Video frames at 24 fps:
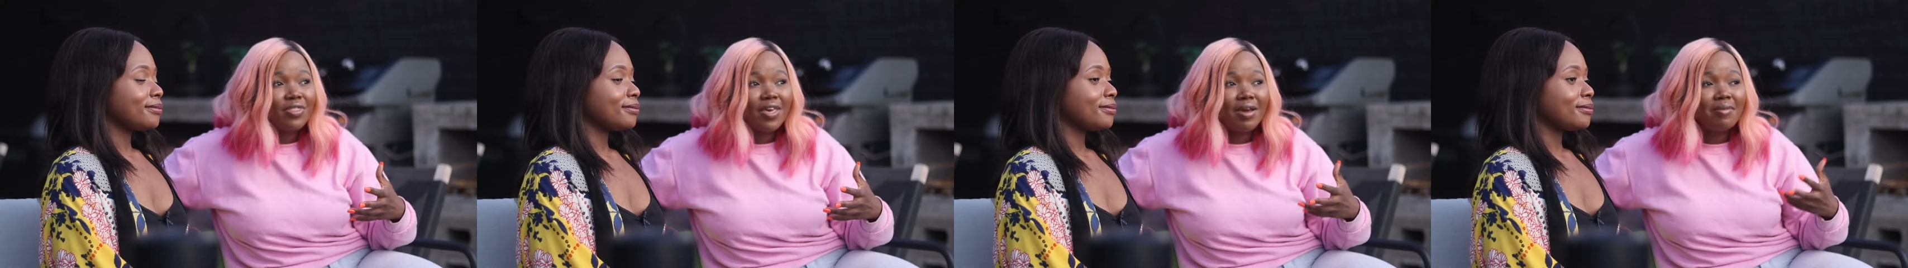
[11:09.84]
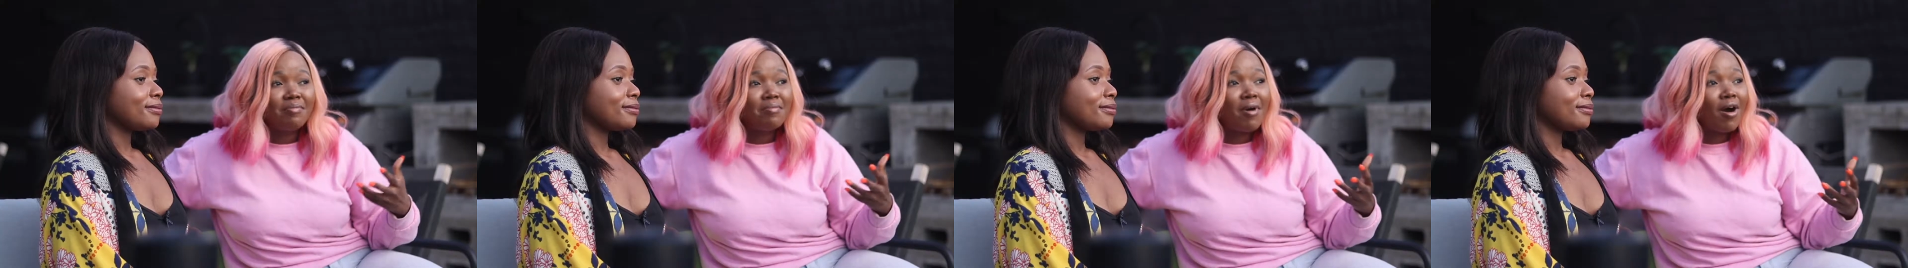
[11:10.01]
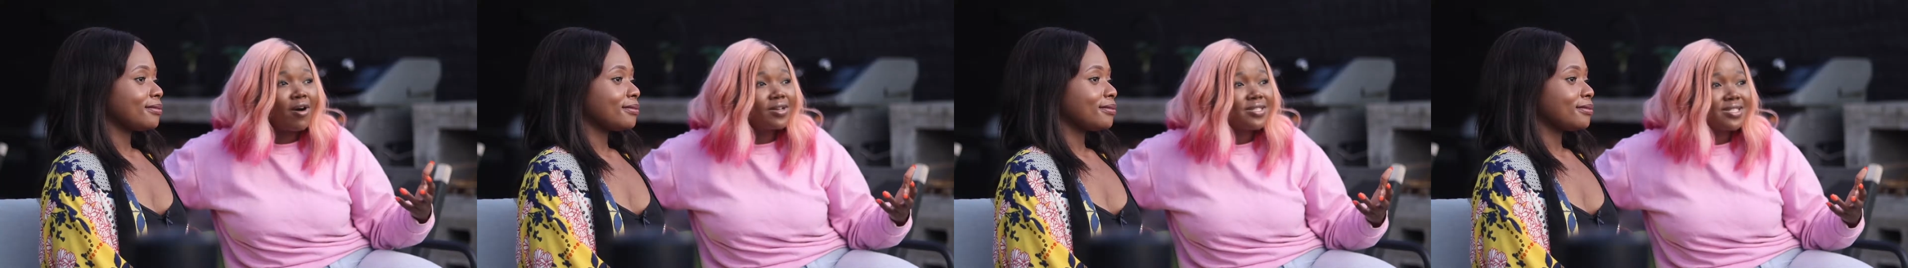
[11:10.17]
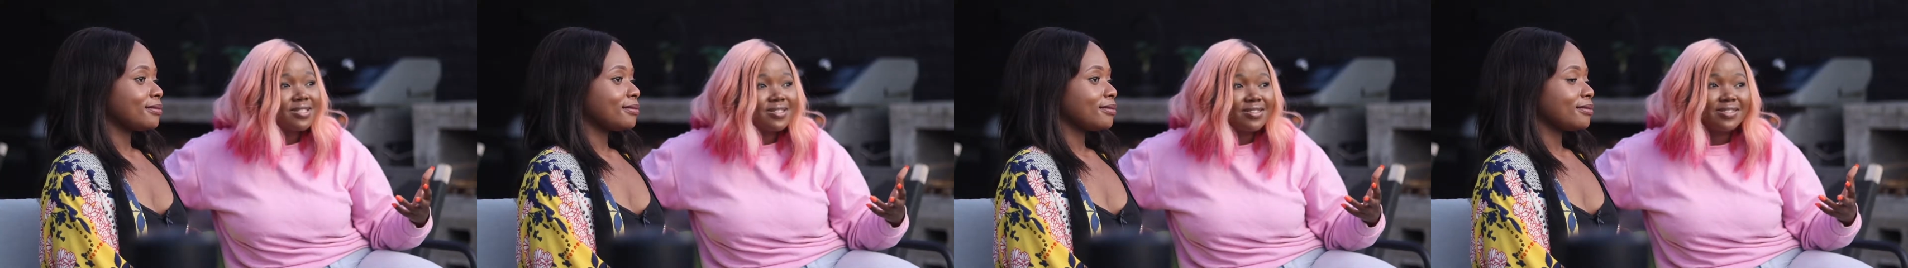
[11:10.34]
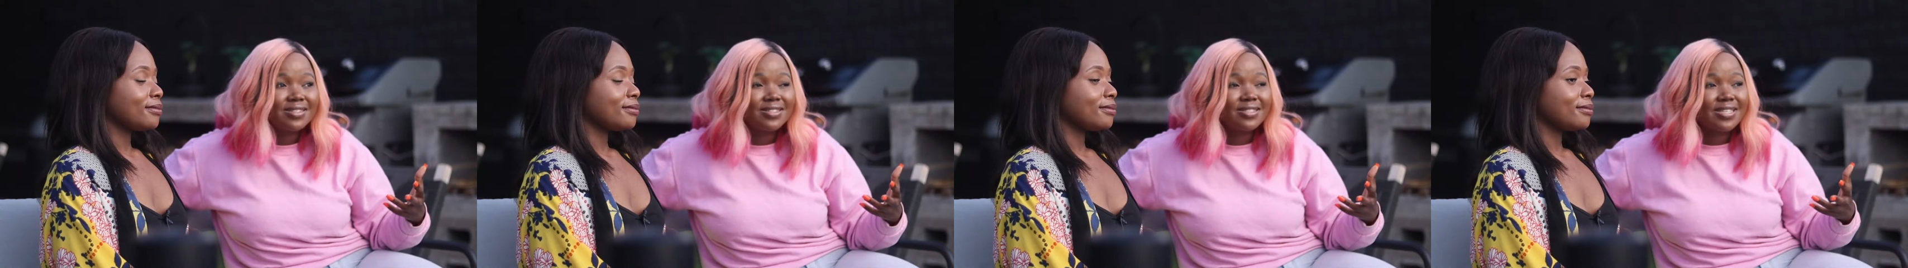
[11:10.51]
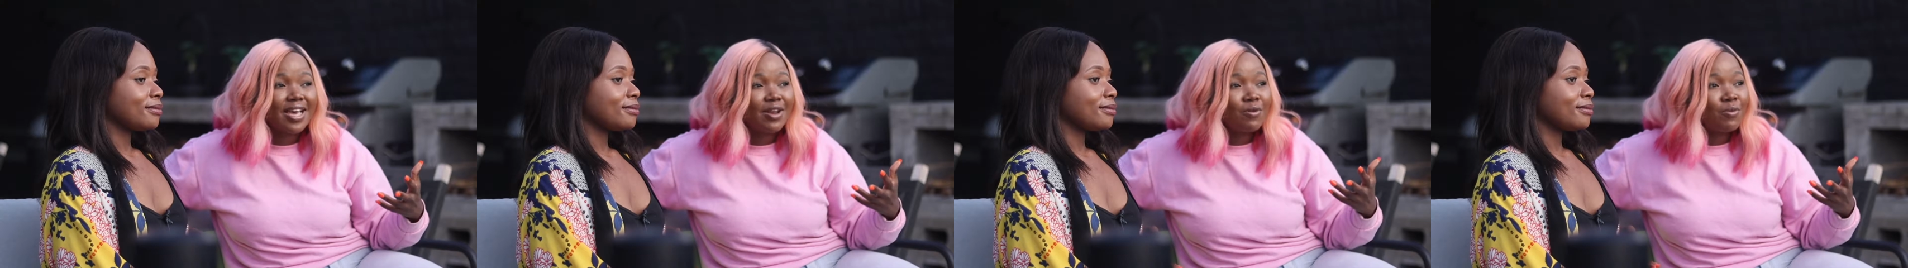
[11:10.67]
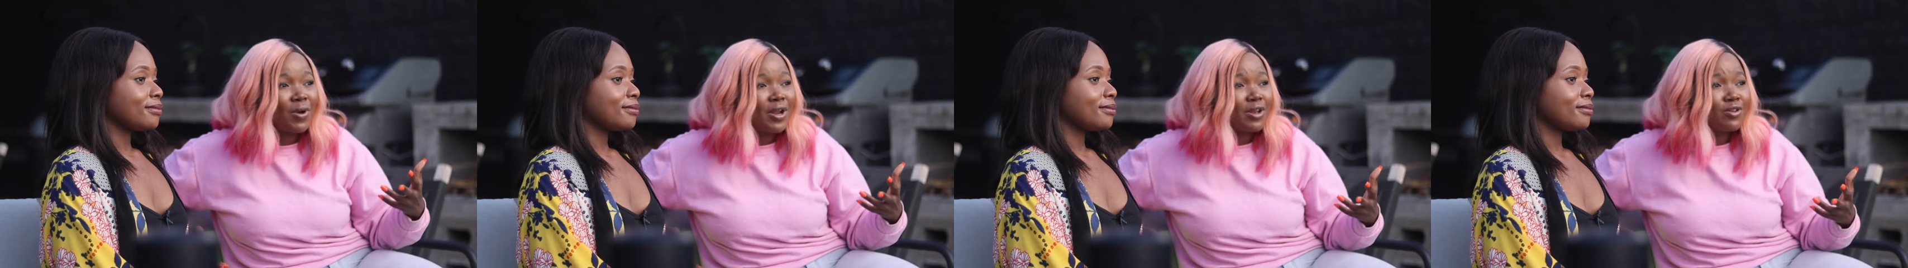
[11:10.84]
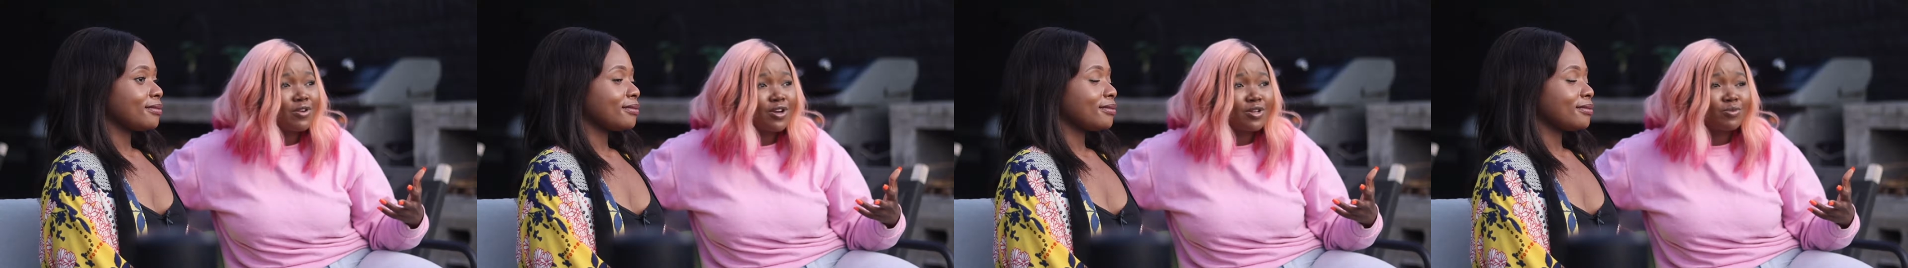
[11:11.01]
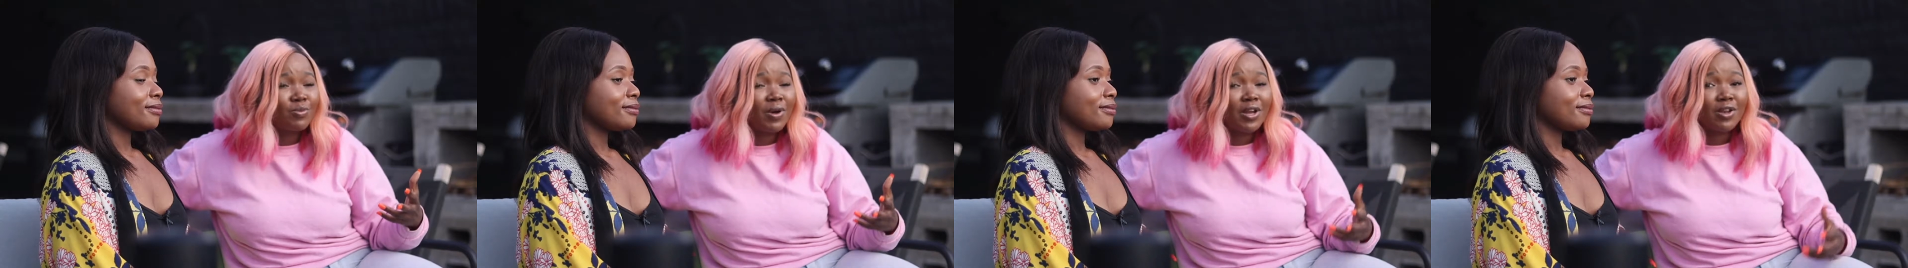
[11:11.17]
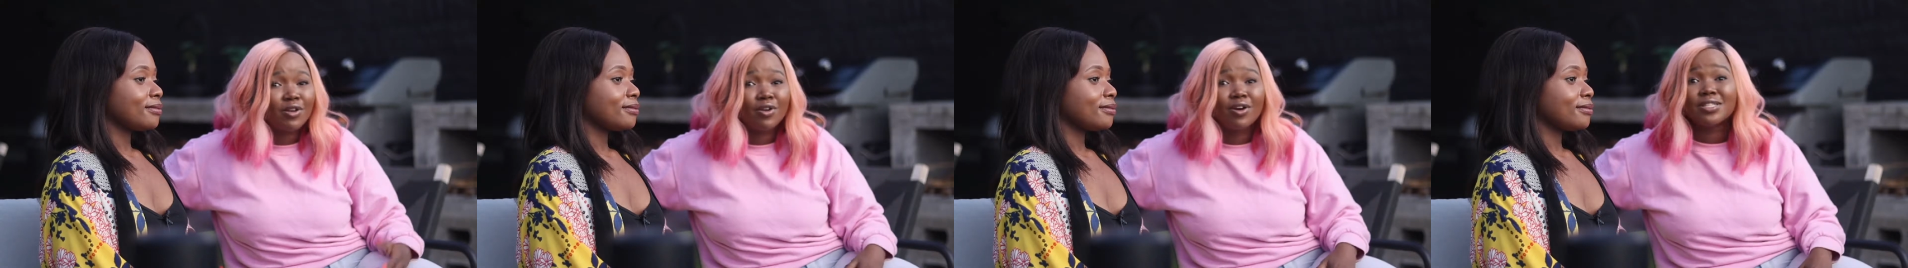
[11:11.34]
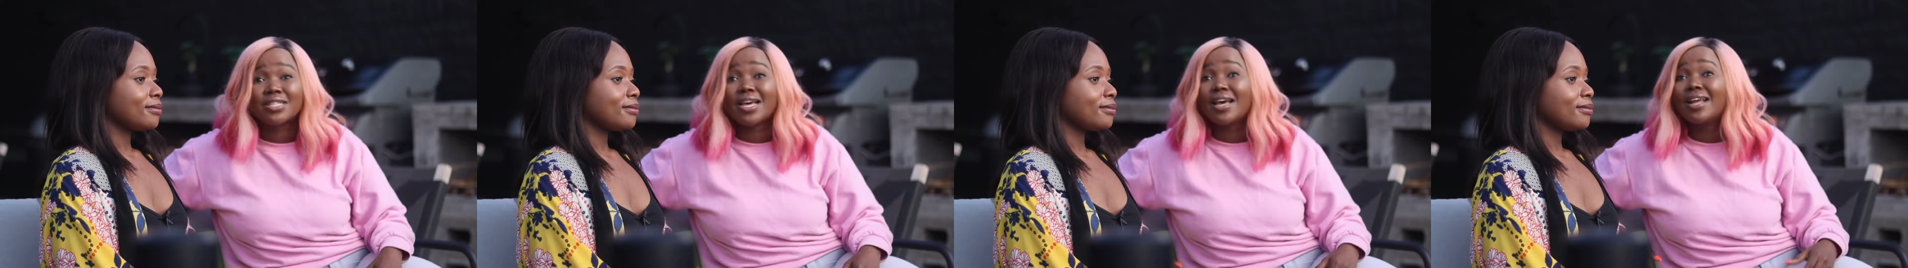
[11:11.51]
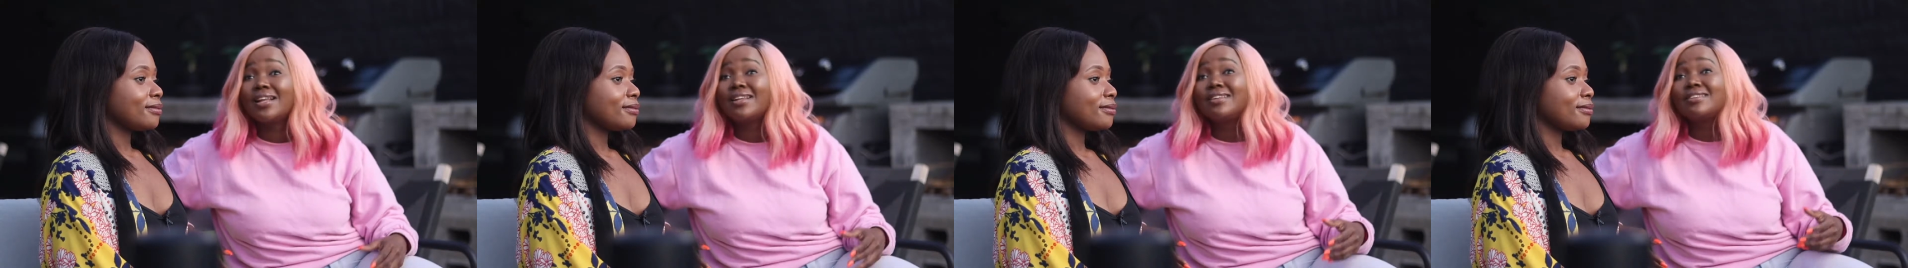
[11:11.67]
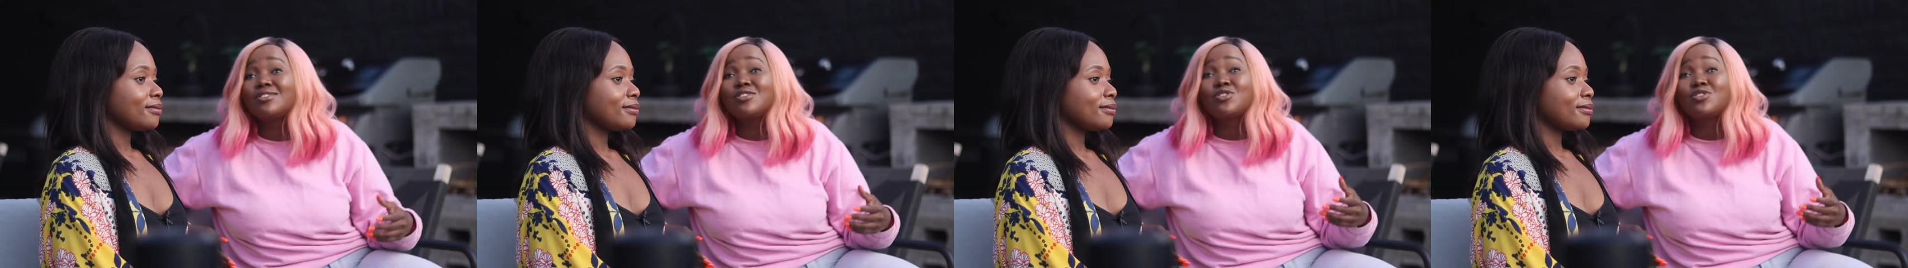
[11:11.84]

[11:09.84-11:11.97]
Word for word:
Speaker 1: their masters and whatnot, whatnot. And